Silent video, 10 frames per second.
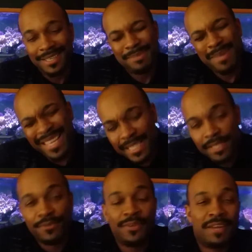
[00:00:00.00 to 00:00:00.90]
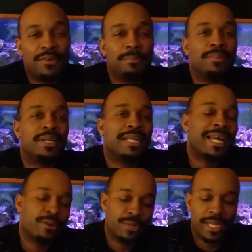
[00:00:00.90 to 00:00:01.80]
my least favorite, but I
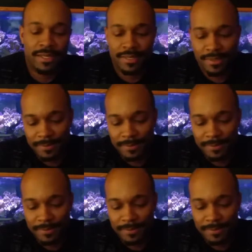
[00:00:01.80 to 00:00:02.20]
don't hate it.